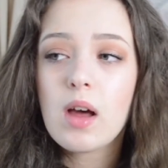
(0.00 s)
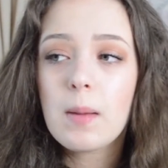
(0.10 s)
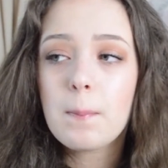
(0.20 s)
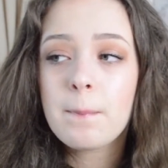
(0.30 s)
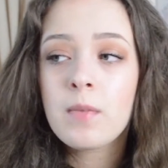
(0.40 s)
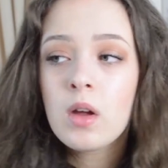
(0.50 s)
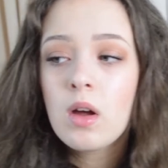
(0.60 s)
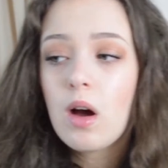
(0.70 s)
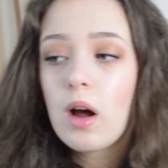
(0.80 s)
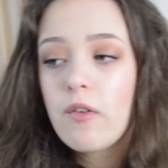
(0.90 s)

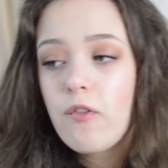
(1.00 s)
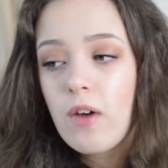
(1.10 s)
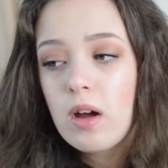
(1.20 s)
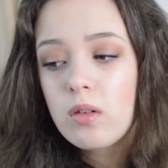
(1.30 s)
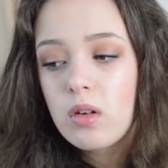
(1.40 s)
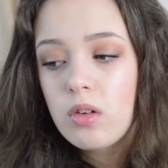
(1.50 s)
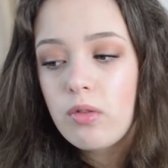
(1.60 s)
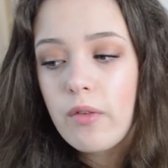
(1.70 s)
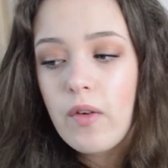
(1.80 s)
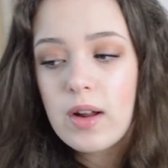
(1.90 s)
I found
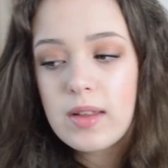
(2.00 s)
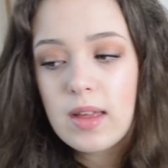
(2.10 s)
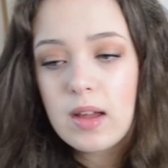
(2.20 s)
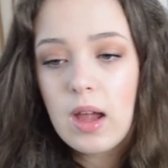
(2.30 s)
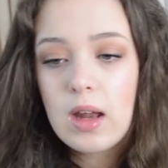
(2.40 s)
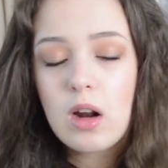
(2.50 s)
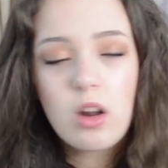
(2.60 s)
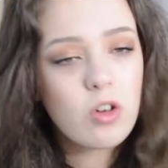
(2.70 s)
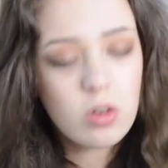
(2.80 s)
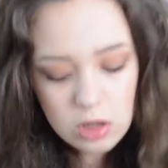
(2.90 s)
revising in a local